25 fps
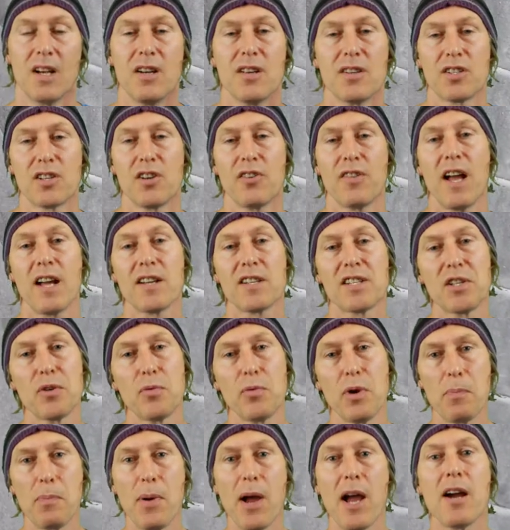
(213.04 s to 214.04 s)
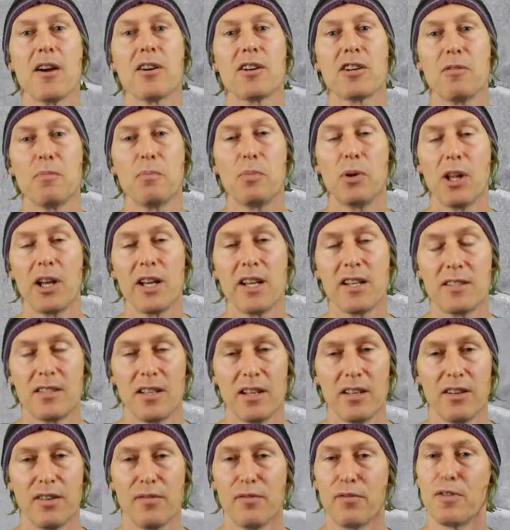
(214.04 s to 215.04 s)
So that's the repair
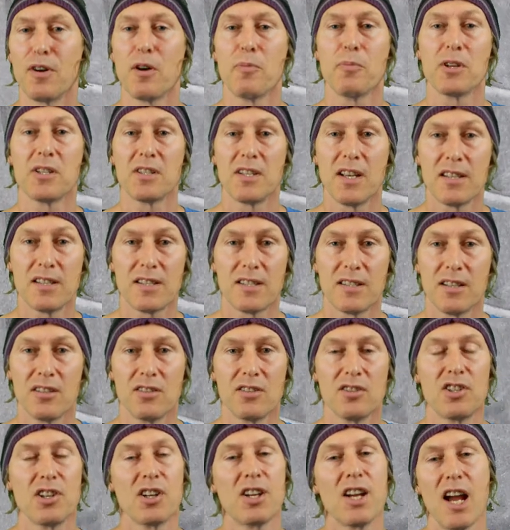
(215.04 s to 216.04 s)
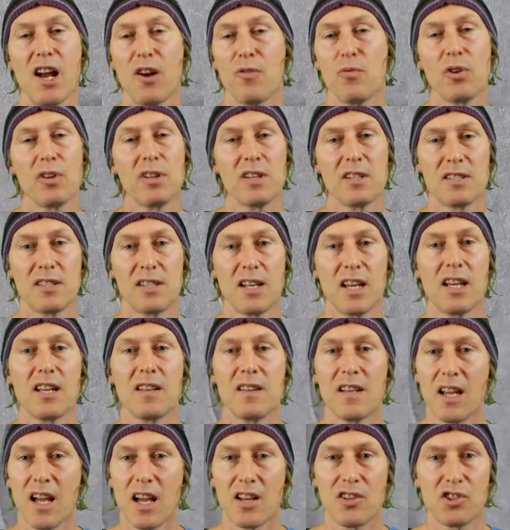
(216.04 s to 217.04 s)
completed and from a distance you can't really see
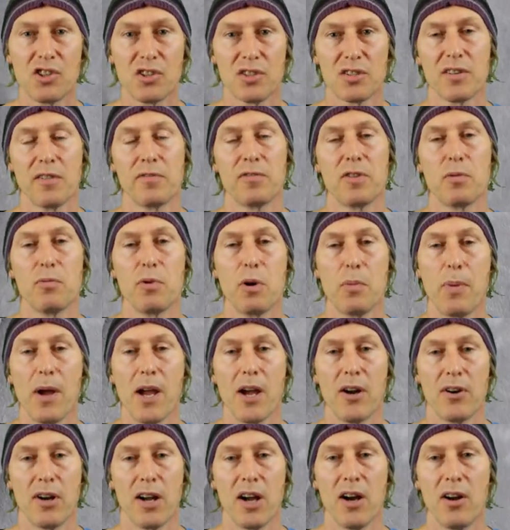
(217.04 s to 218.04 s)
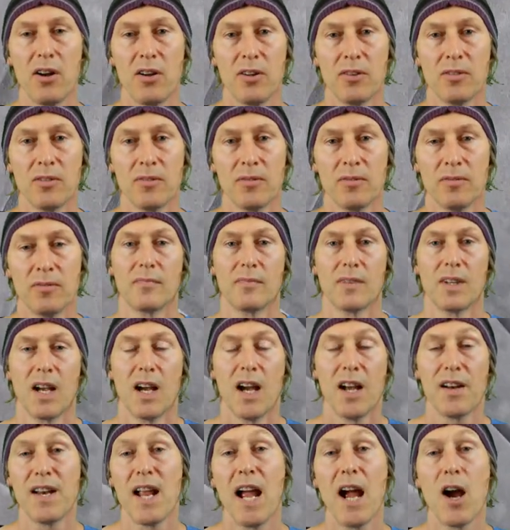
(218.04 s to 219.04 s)
the edges of the repair at all.
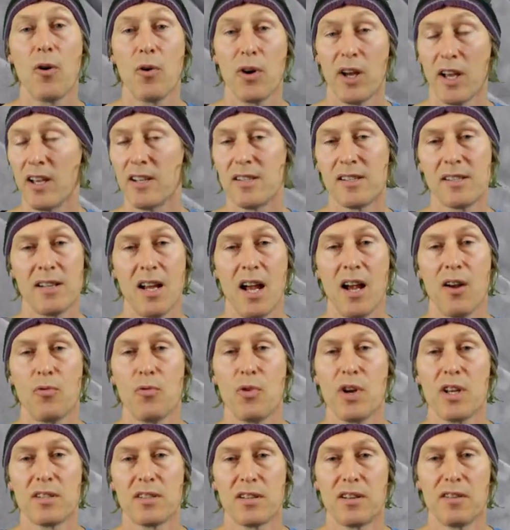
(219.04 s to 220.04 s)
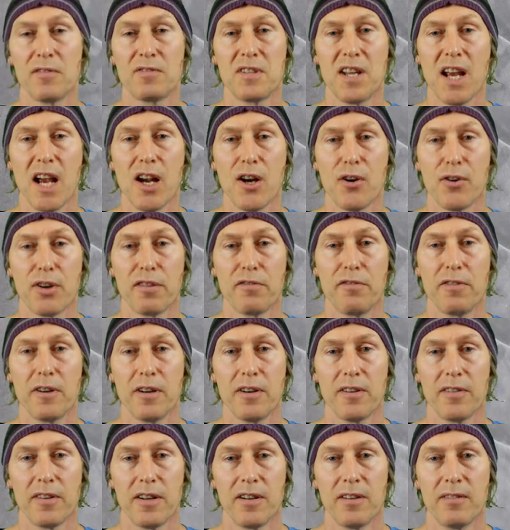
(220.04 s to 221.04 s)
And now it isn't at risk of tearing
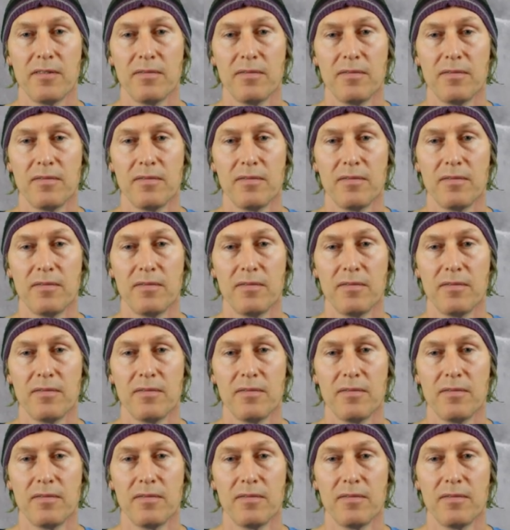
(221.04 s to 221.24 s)
further.